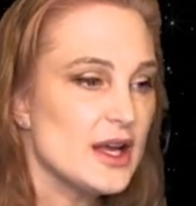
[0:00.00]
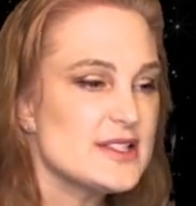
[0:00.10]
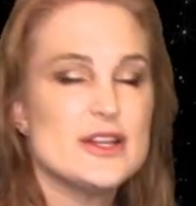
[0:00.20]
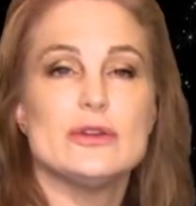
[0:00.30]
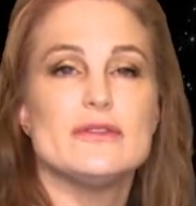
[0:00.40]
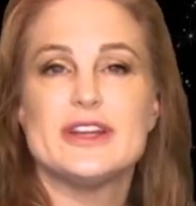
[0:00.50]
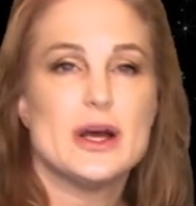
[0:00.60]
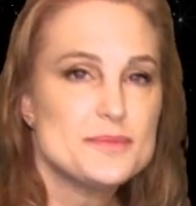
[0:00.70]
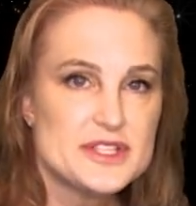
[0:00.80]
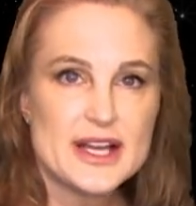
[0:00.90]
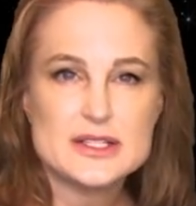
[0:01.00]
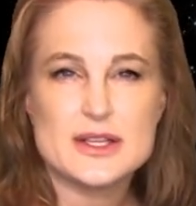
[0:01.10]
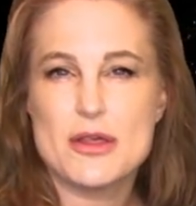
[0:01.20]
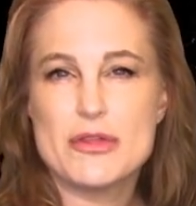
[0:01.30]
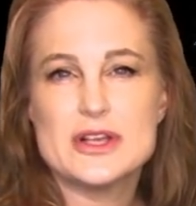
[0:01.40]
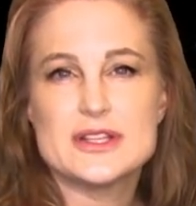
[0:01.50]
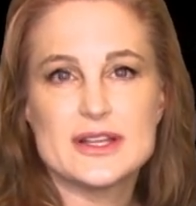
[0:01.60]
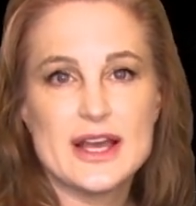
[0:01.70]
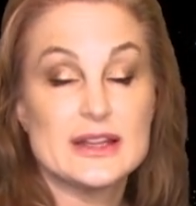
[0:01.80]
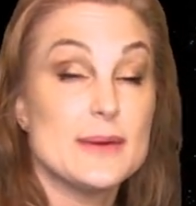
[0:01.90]
single-event upsets and things
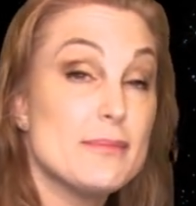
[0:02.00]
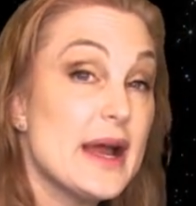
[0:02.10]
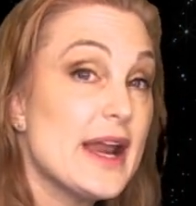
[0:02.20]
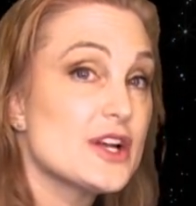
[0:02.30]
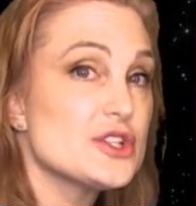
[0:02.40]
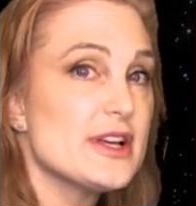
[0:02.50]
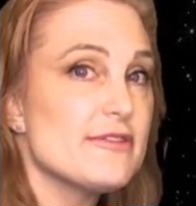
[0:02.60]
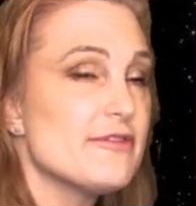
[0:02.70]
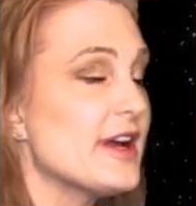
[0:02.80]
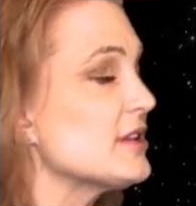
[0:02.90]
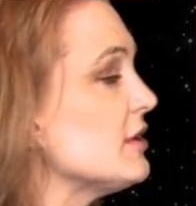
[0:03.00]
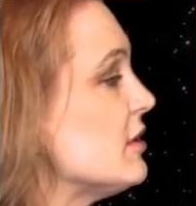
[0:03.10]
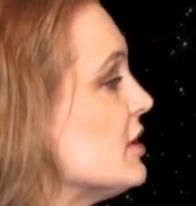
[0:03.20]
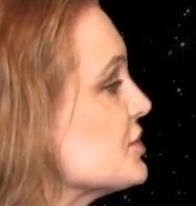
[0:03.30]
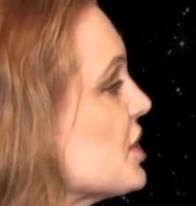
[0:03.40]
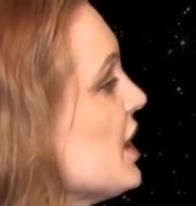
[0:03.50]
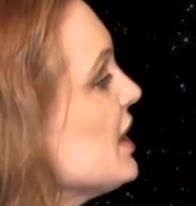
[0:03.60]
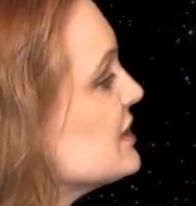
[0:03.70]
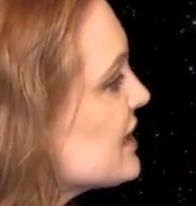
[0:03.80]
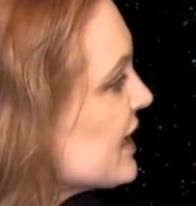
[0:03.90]
like that that might actually affect the launch.
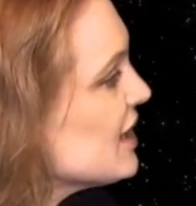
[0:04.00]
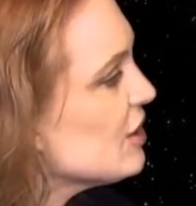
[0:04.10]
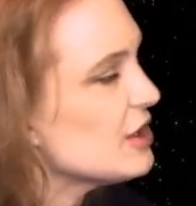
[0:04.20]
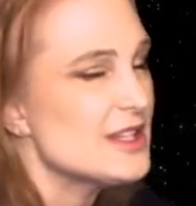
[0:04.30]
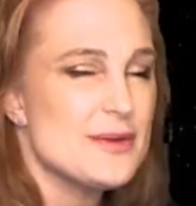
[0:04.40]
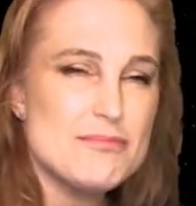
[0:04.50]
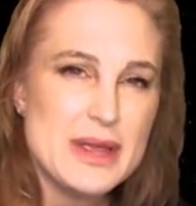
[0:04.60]
Taking a look at the